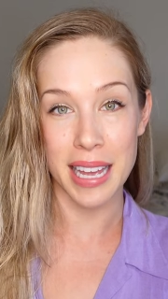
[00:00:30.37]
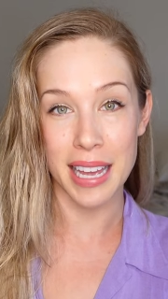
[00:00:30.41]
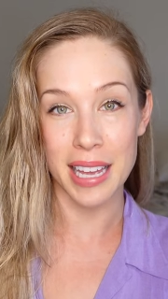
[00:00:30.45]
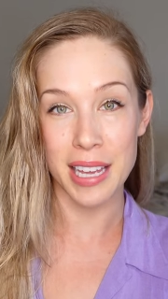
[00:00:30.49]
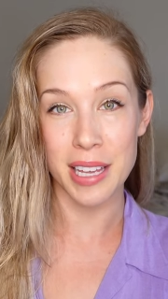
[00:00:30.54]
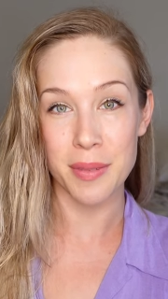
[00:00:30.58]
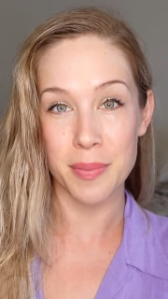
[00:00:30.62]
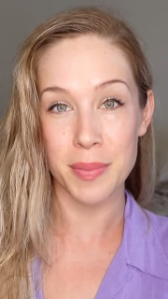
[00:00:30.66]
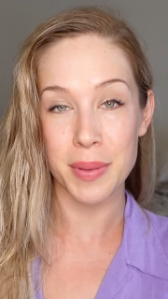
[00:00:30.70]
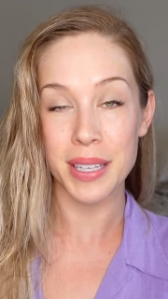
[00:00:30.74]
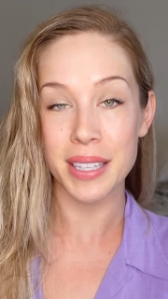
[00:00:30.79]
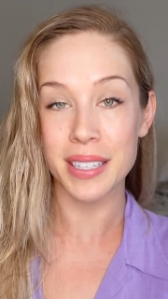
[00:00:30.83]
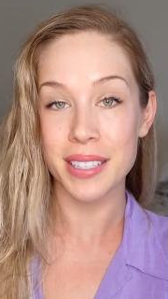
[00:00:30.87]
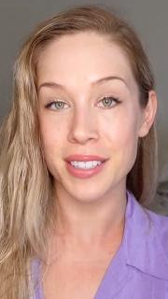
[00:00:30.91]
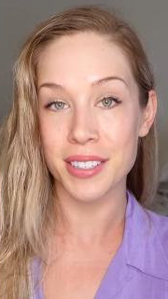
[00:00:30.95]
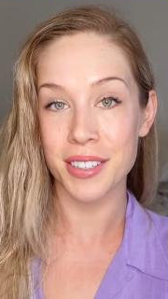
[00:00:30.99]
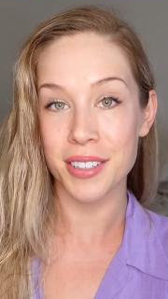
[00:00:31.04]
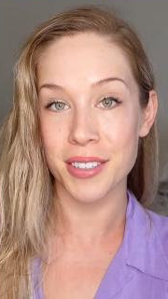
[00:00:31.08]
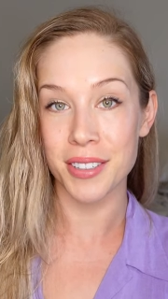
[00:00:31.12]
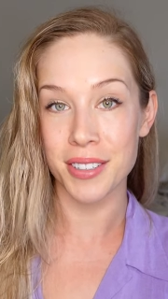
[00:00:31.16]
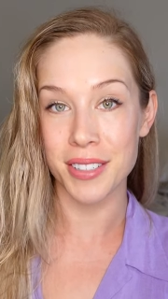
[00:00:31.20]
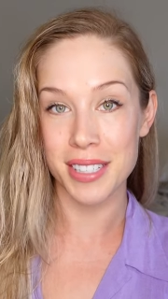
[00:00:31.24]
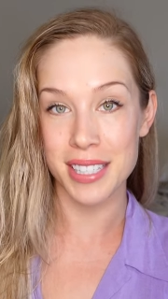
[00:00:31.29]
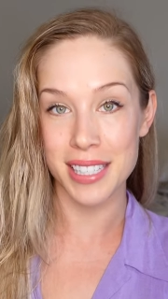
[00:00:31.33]
a pin
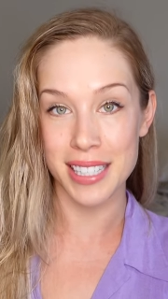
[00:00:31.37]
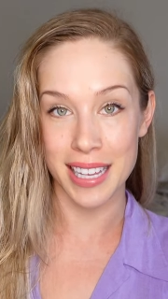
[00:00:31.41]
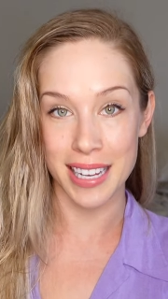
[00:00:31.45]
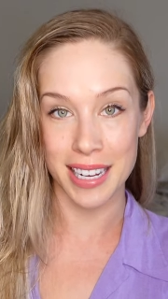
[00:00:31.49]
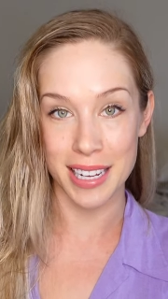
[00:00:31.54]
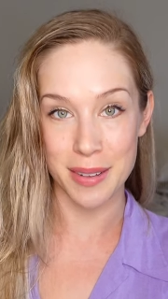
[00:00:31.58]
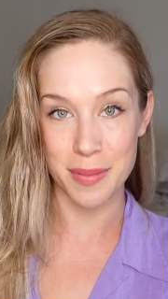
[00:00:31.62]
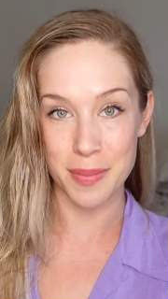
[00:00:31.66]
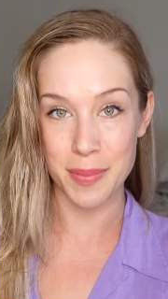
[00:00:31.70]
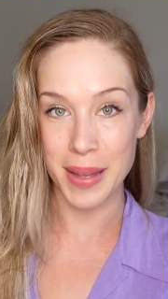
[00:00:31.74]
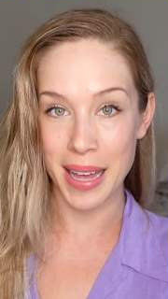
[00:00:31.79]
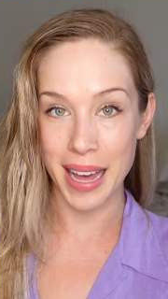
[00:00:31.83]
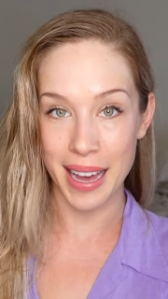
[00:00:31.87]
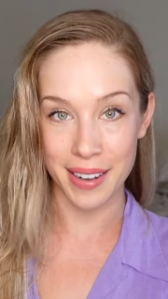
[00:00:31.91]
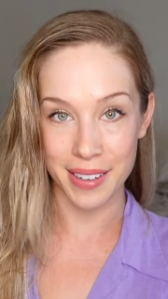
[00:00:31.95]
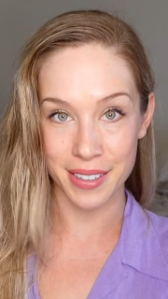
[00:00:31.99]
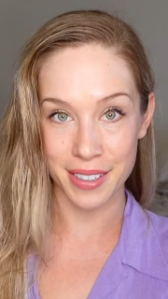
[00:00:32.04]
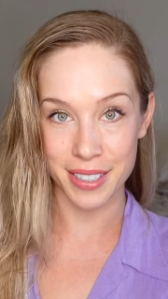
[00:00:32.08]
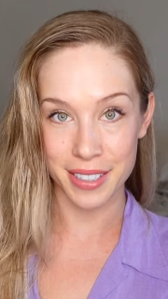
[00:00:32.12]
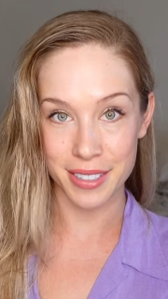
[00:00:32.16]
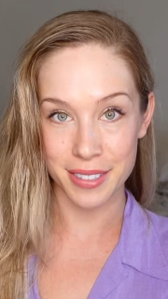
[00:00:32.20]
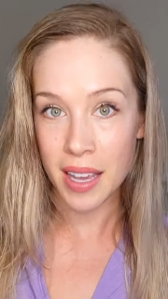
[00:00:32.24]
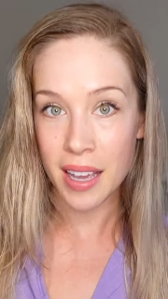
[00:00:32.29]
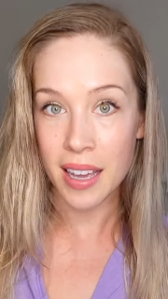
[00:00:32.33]
curl setting
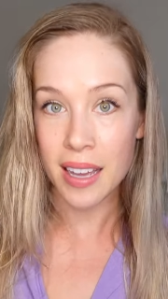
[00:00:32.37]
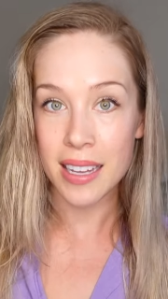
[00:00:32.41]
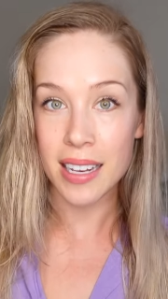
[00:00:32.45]
pattern.